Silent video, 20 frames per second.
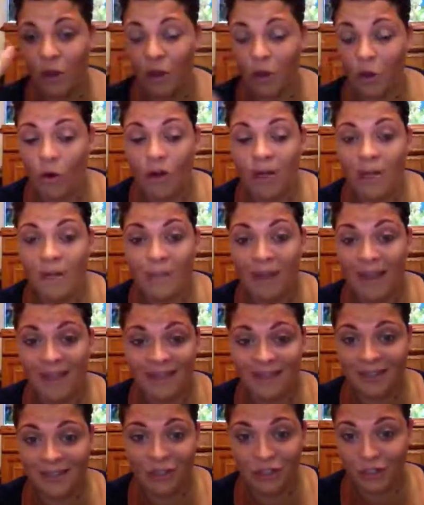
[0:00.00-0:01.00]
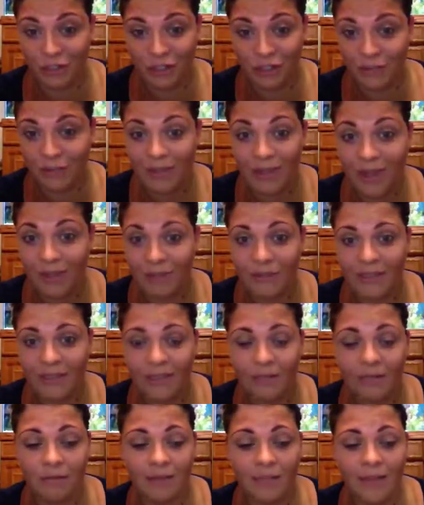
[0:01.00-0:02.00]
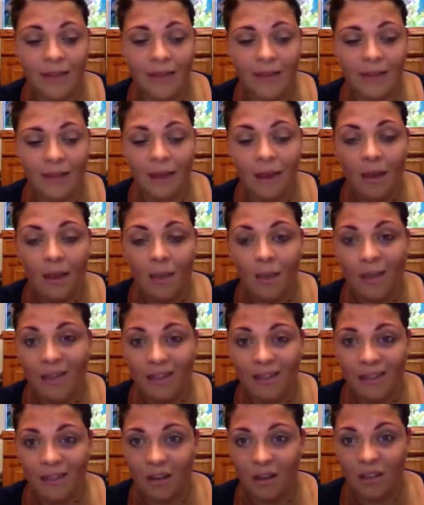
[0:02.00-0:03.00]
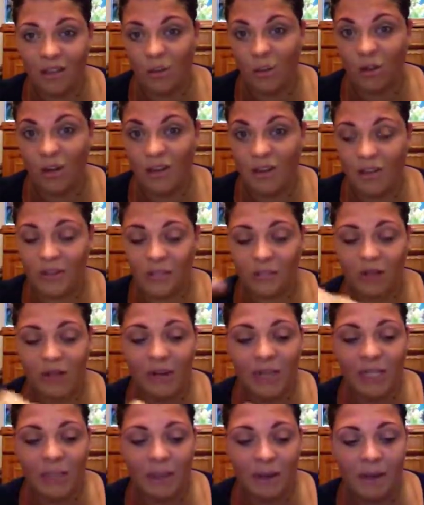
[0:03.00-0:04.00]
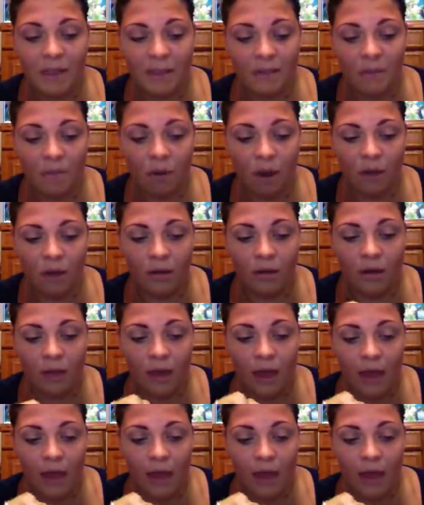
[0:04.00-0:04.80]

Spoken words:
I got it basically just to use it every single day because I didn't want to use a really expensive one.